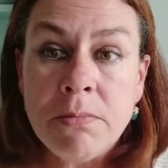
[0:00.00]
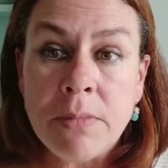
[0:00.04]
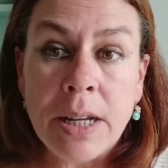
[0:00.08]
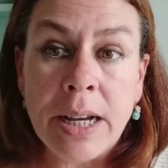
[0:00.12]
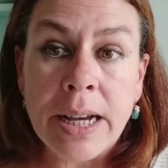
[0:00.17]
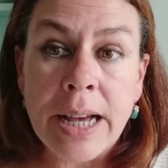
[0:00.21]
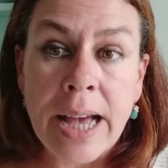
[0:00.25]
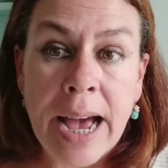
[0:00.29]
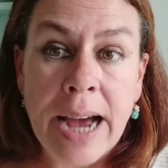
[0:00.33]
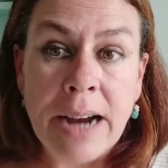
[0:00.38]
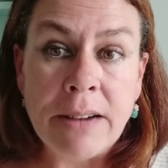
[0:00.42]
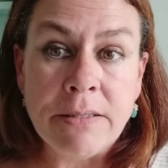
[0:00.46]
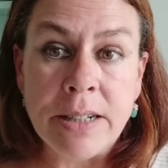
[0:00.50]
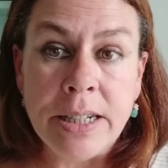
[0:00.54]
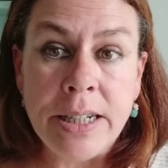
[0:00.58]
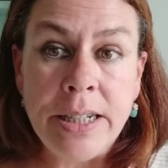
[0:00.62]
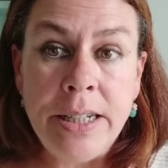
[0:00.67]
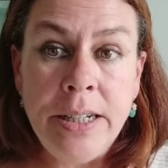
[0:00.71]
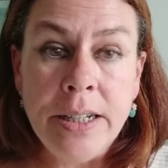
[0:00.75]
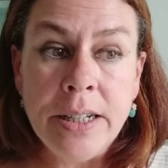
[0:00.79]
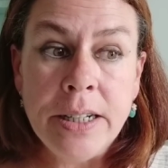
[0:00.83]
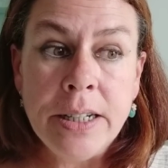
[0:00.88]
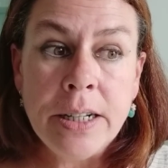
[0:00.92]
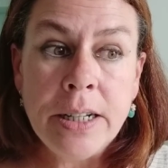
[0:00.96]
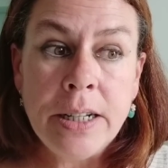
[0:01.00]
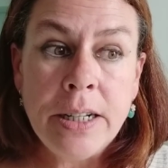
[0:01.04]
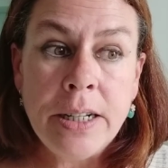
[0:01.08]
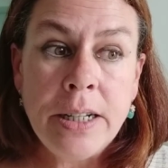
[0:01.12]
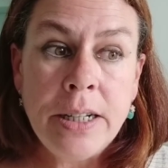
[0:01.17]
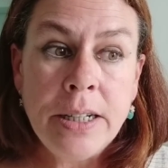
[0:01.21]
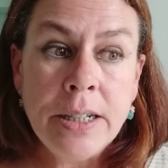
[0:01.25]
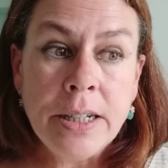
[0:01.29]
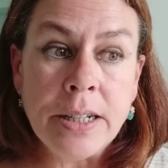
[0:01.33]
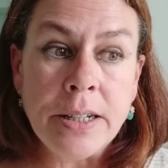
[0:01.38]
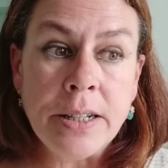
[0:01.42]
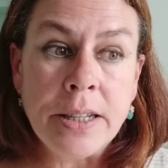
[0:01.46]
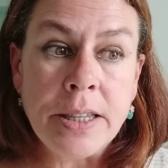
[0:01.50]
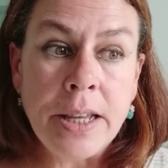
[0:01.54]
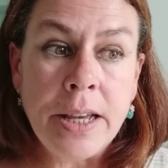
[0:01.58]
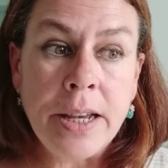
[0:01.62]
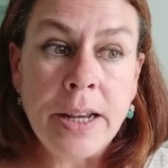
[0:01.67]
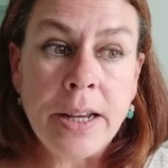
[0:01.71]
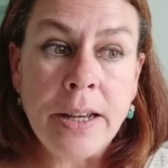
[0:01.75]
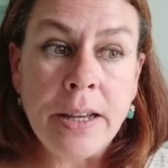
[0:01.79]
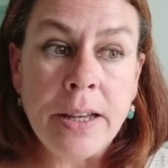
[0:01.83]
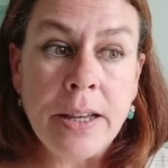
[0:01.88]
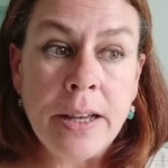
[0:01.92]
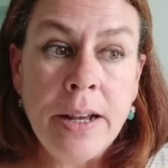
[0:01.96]
like Harry can
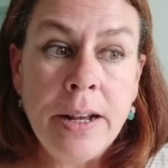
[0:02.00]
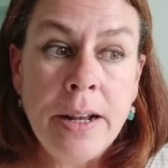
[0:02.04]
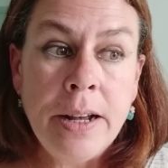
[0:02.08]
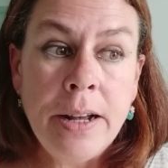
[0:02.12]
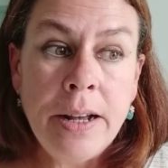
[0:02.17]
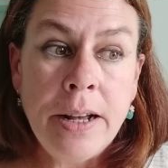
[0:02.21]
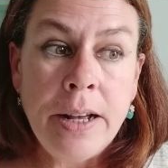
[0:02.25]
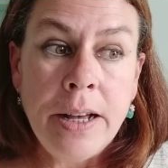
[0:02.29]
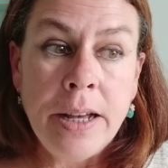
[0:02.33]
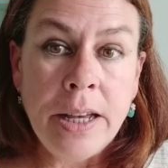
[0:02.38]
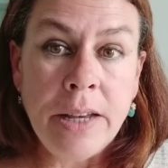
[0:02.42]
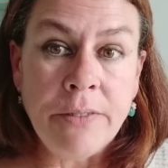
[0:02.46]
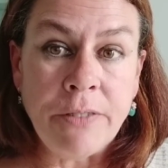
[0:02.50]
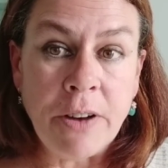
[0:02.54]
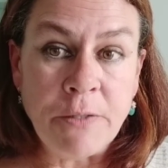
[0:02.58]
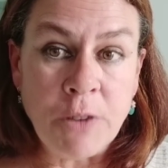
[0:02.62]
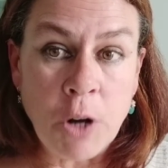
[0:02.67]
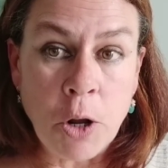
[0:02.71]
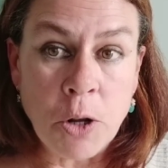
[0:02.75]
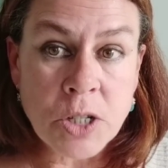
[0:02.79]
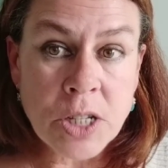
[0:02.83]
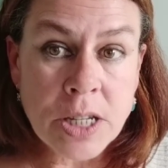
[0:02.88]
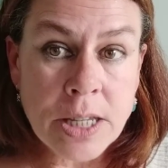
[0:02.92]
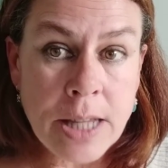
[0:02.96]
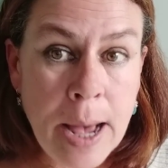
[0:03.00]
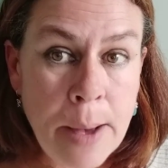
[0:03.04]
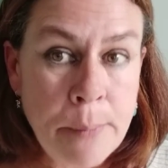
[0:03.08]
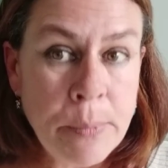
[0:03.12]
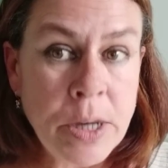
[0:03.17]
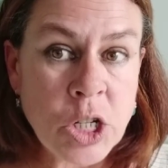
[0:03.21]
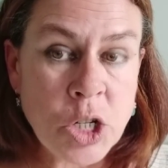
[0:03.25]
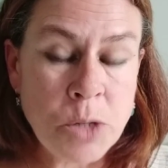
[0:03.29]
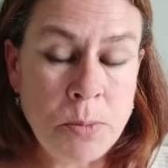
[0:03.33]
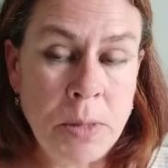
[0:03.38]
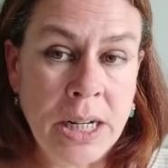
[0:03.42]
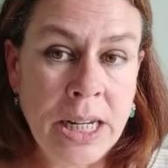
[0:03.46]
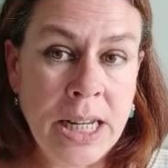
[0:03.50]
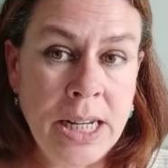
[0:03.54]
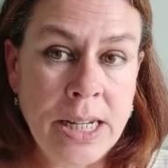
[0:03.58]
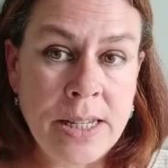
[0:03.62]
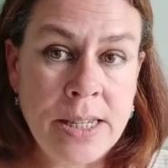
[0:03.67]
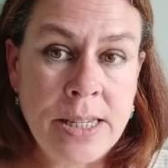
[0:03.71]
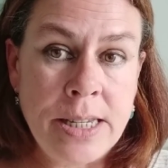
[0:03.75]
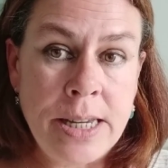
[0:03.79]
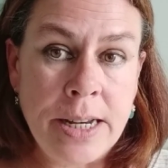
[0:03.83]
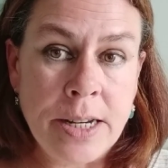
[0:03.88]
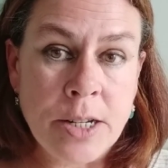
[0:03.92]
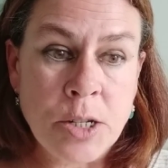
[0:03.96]
think, if I've lost that much money in
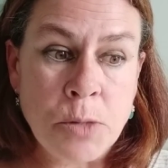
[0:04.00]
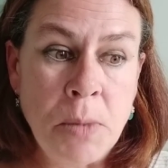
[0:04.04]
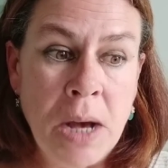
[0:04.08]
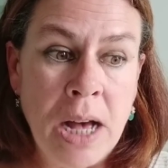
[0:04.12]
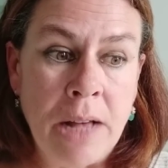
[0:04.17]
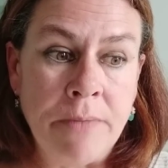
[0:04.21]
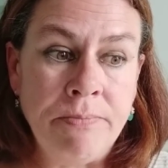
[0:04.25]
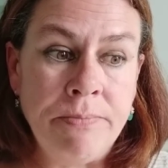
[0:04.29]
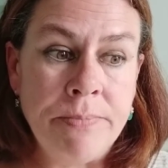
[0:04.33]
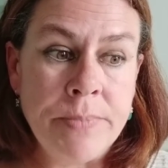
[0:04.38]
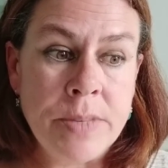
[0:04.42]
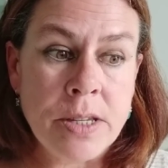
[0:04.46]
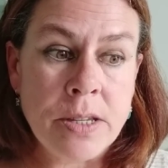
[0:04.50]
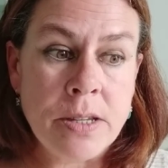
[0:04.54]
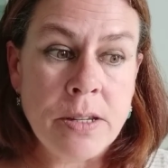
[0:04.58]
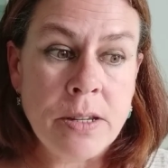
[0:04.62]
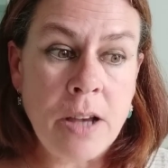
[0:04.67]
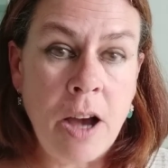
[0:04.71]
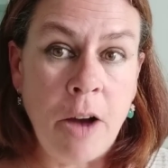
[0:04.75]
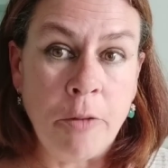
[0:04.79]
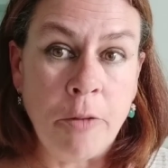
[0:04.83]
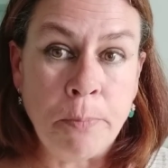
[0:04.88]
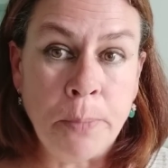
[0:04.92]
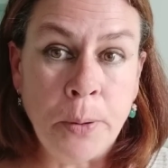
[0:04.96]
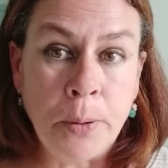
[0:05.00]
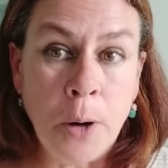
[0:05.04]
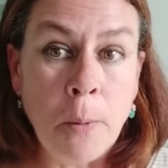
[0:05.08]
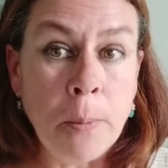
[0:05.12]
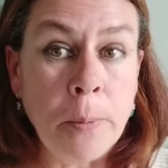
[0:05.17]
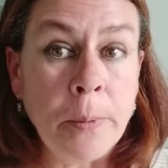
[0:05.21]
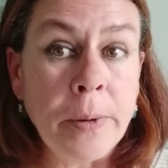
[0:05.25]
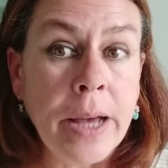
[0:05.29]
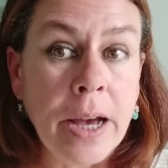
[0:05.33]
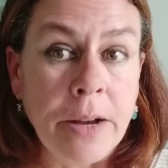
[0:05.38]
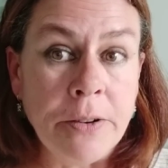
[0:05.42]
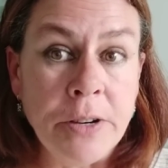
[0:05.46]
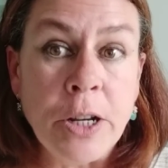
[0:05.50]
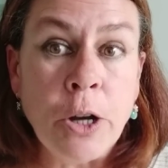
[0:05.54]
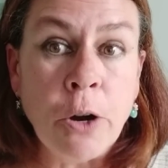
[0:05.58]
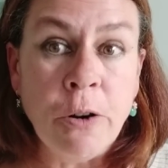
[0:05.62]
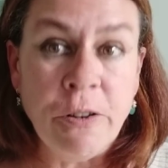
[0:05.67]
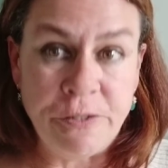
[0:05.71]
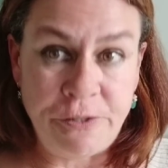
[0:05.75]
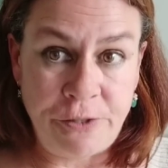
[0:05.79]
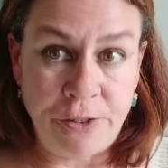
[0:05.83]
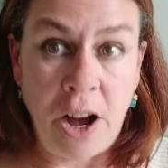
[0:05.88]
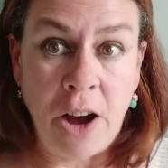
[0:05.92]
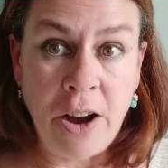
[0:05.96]
6 months, I've probably only got
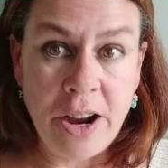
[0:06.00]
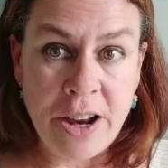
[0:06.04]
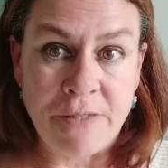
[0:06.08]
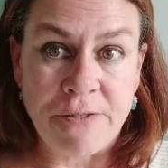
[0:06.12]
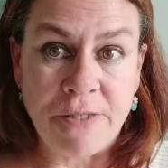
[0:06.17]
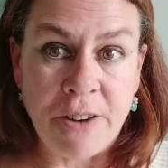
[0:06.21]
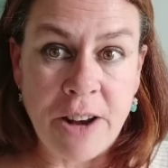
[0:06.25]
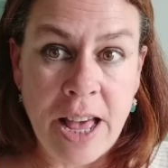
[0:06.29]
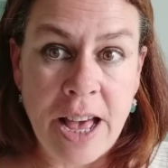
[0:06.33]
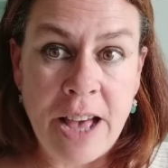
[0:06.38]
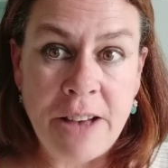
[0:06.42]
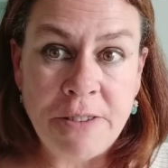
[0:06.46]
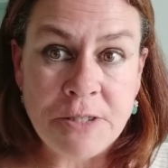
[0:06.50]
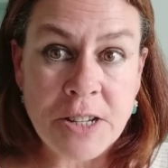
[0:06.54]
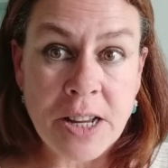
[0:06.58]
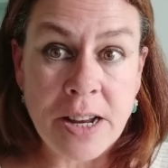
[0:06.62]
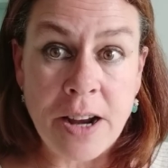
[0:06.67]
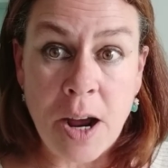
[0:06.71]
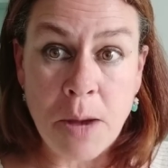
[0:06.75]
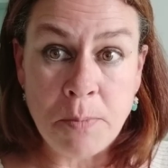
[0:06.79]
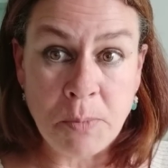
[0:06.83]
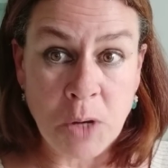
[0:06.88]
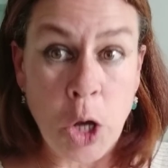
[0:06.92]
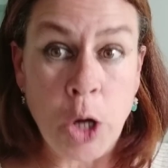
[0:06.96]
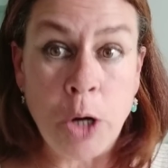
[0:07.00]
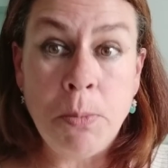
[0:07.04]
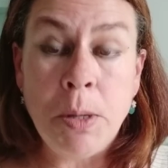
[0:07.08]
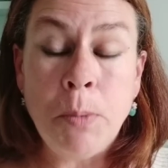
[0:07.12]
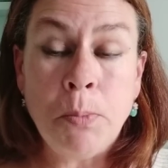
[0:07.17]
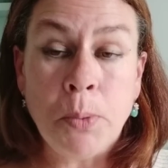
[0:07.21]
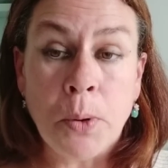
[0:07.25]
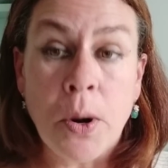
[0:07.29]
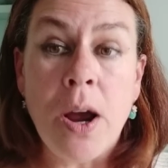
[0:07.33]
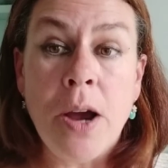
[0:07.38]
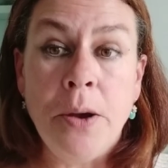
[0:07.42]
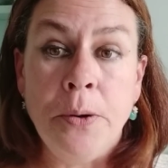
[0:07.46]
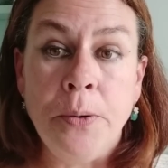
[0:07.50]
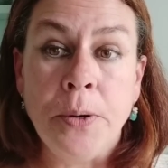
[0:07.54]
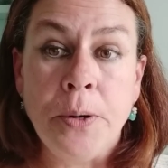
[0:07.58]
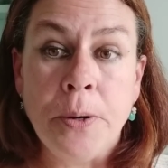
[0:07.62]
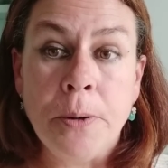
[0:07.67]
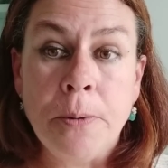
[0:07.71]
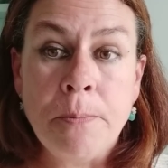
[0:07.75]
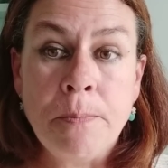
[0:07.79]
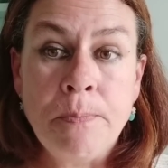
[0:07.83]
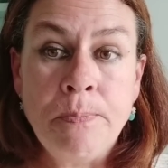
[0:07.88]
five left and I'm going to be broke.